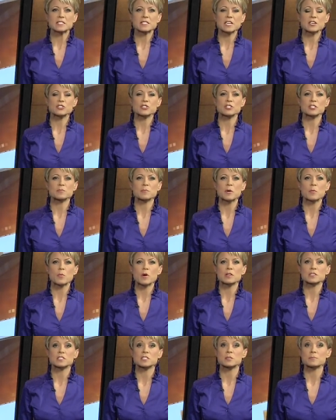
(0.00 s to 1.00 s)
Sessions,
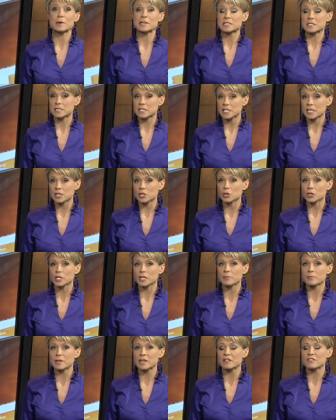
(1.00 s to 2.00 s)
meanwhile, suspected
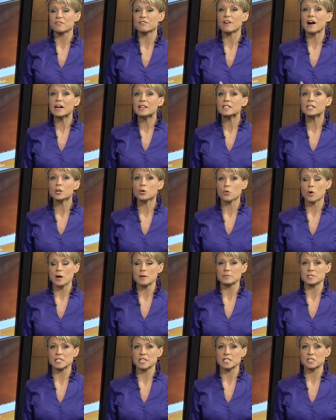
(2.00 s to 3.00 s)
killer committed violent
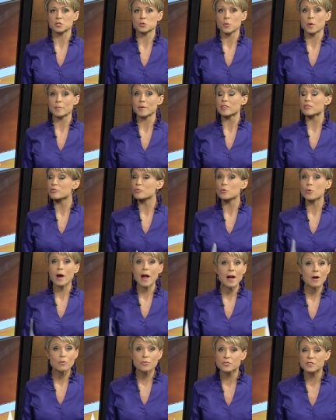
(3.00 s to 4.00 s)
crimes against women
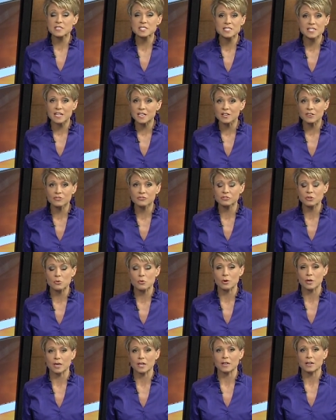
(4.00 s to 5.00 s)
throughout the state of
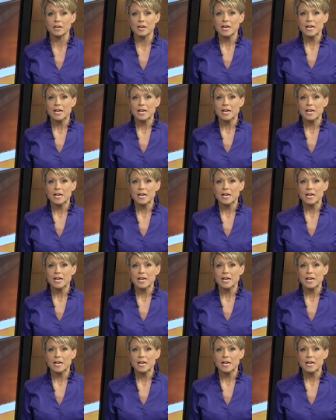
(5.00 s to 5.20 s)
Florida.